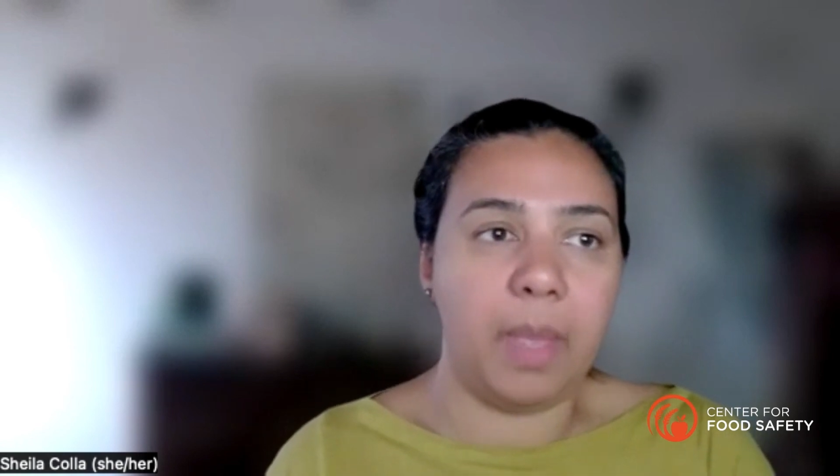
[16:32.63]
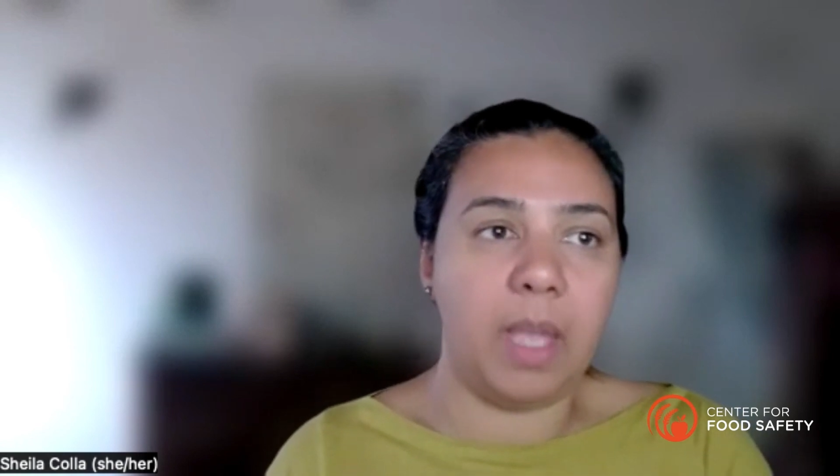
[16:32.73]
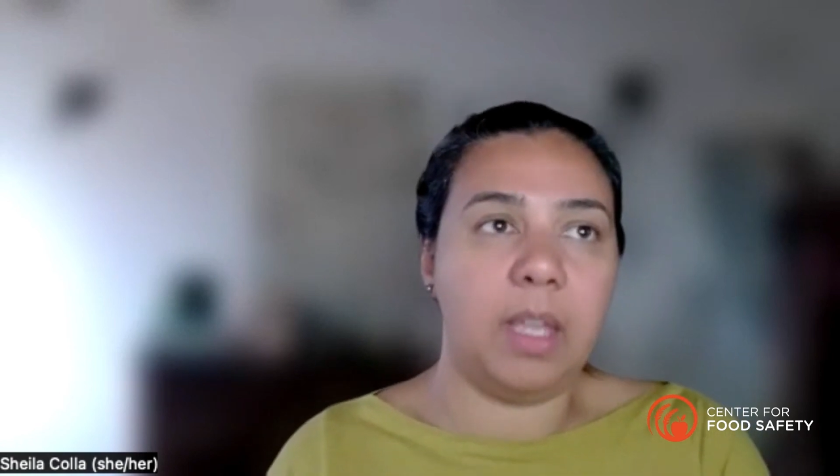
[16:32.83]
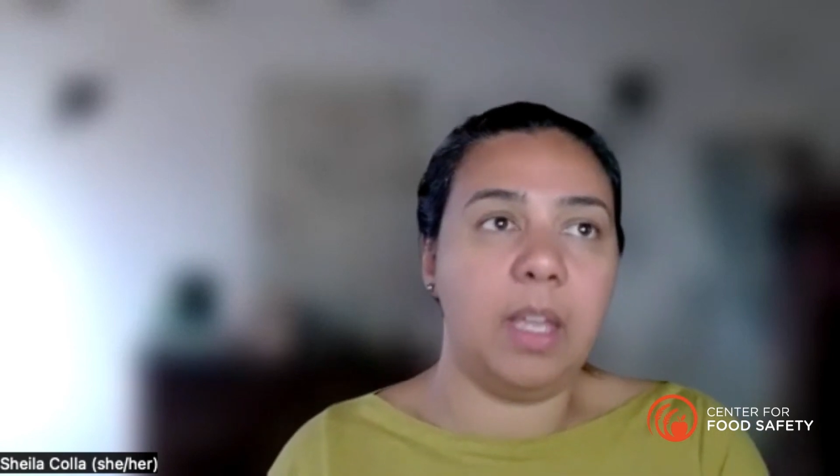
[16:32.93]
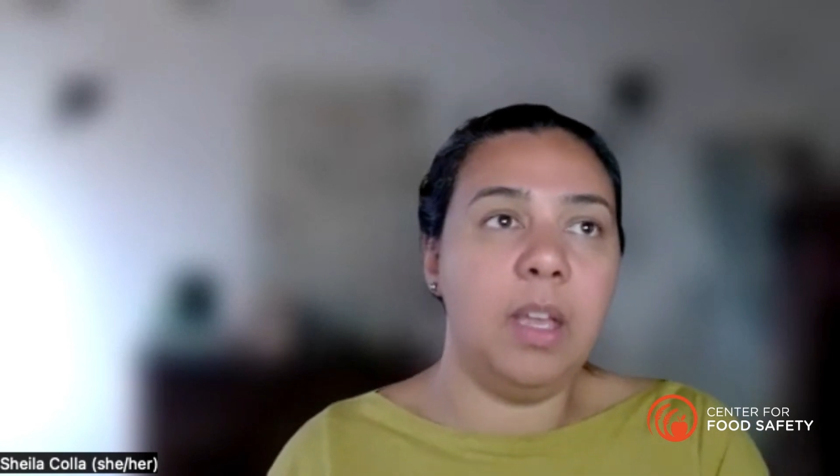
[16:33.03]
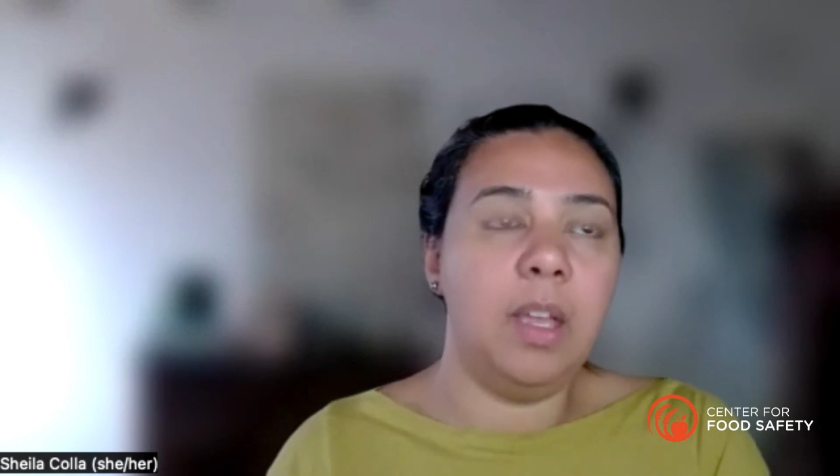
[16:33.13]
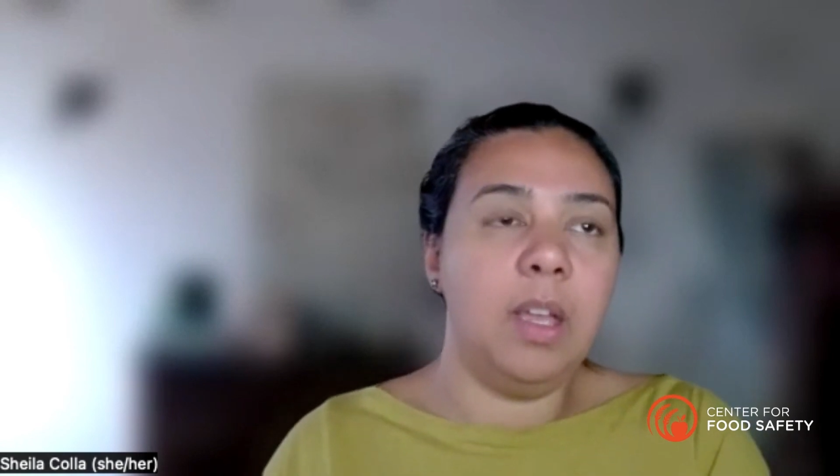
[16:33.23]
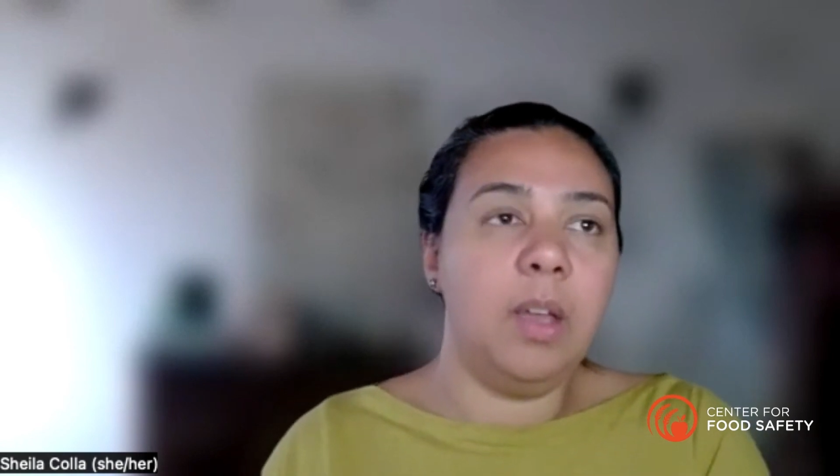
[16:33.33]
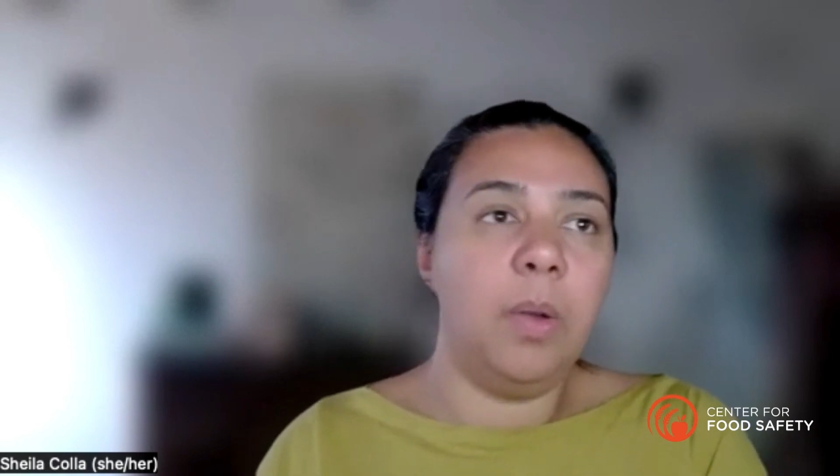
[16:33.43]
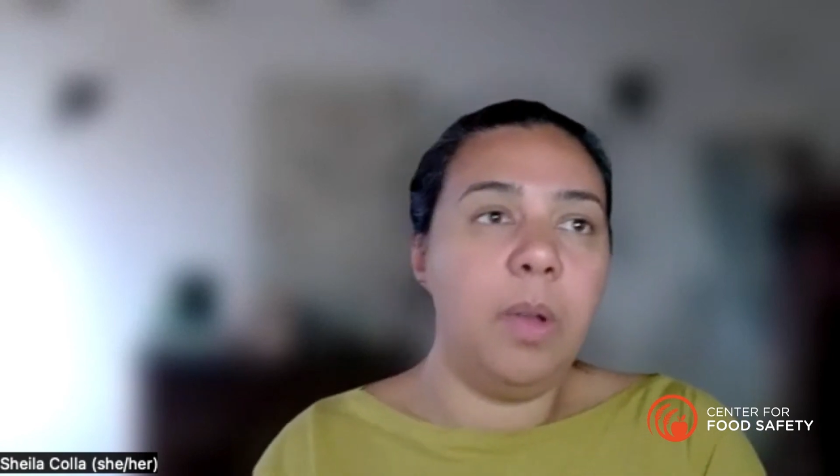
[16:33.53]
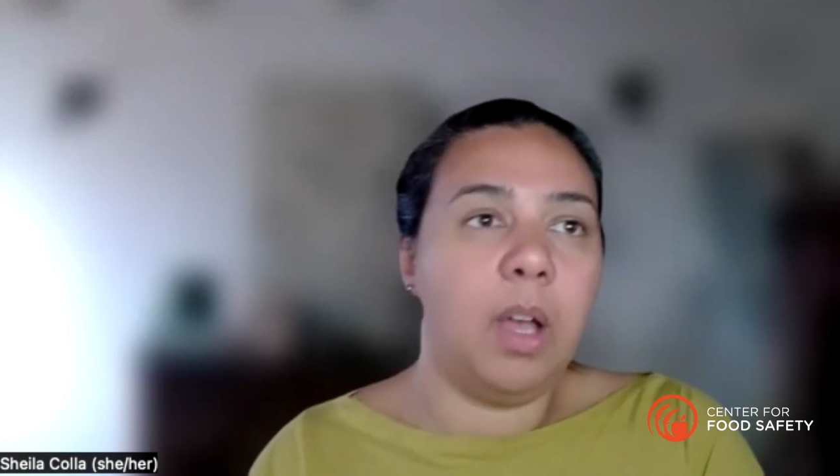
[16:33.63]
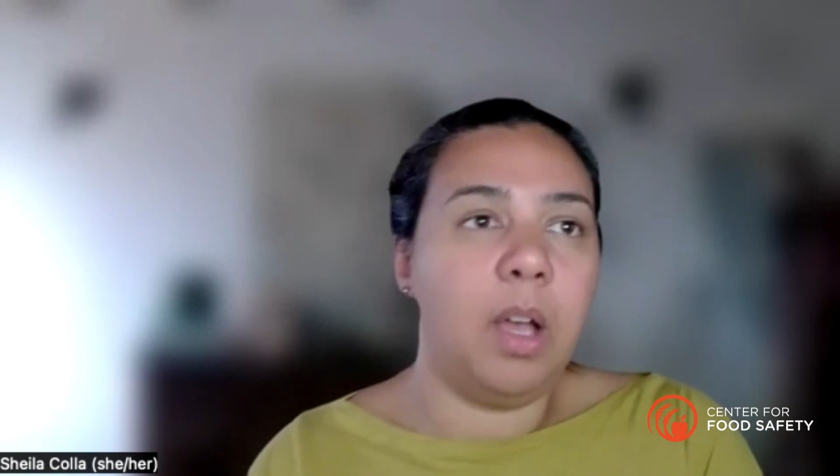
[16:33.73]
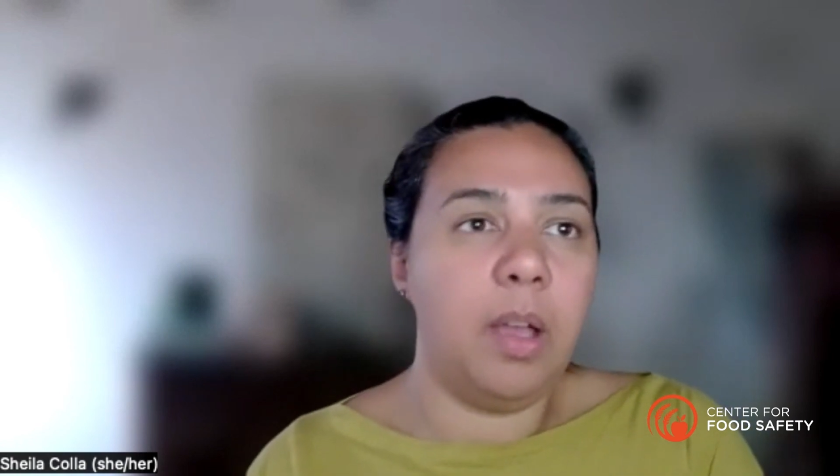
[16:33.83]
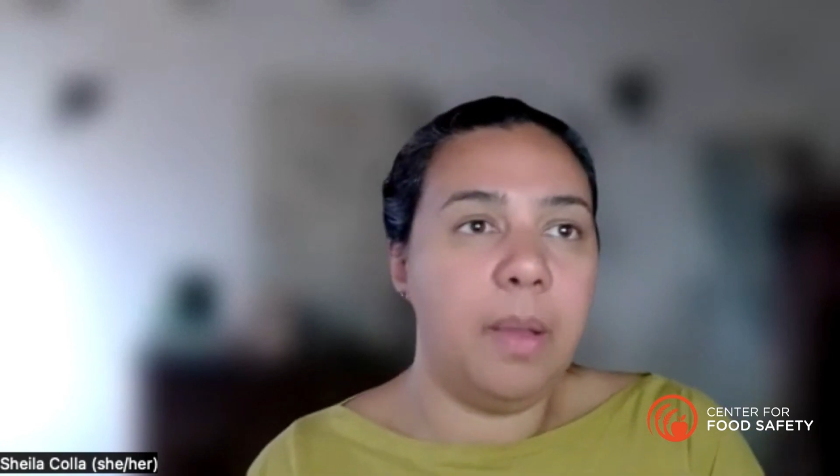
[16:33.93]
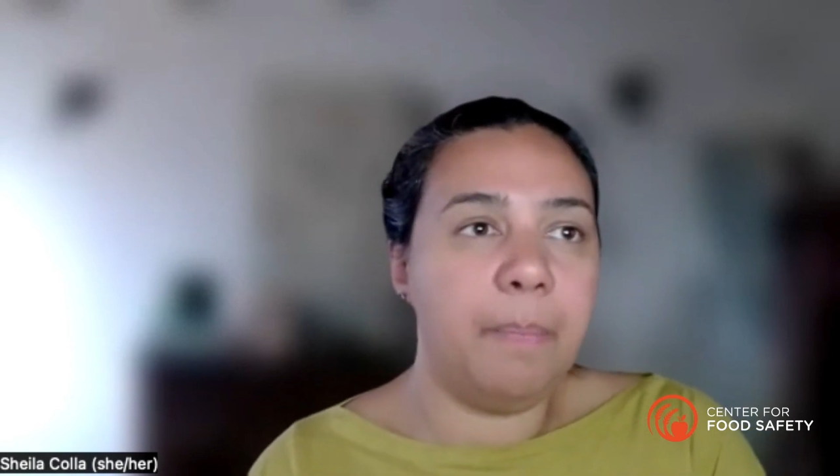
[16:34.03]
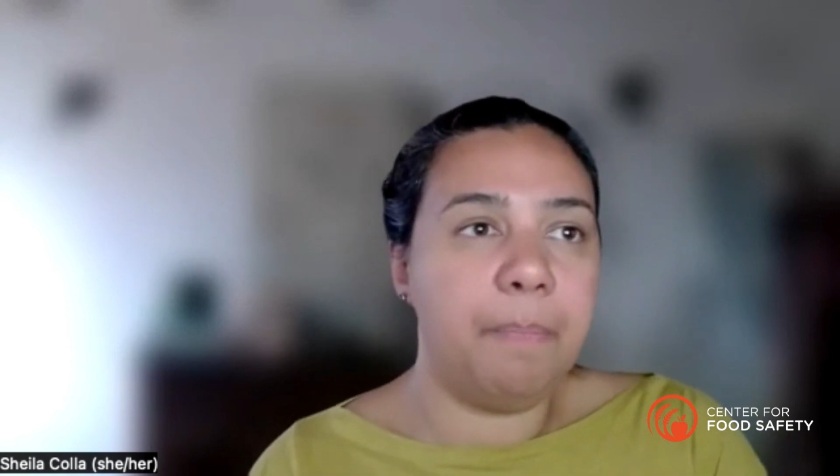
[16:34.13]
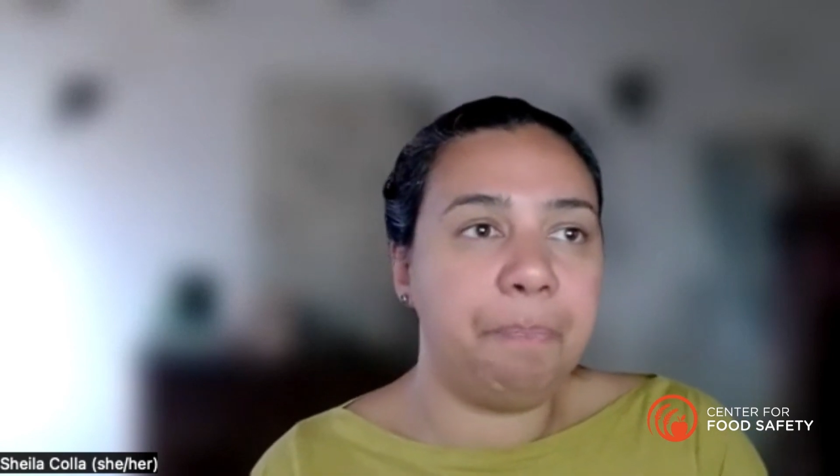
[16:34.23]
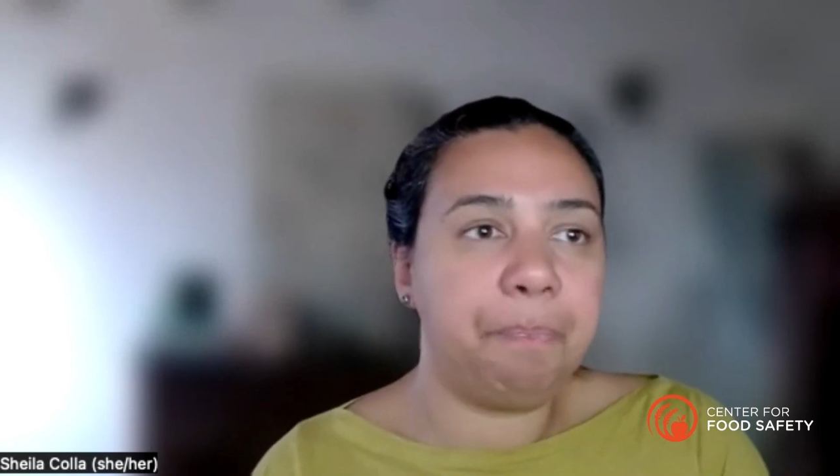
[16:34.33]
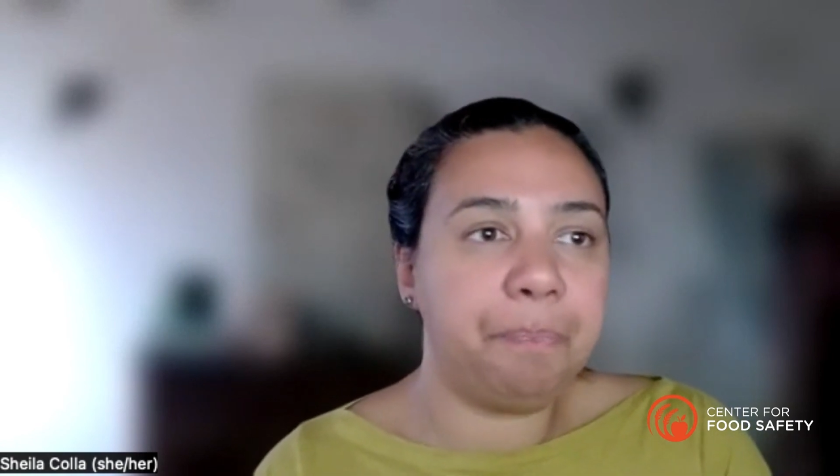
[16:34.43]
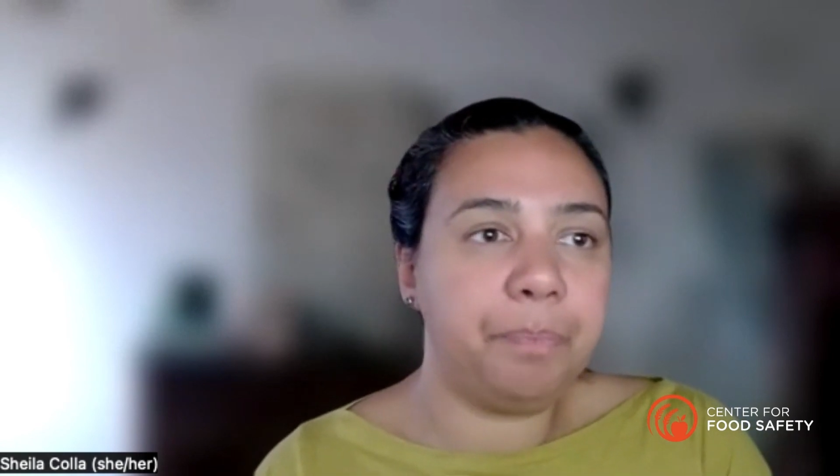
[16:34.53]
May. And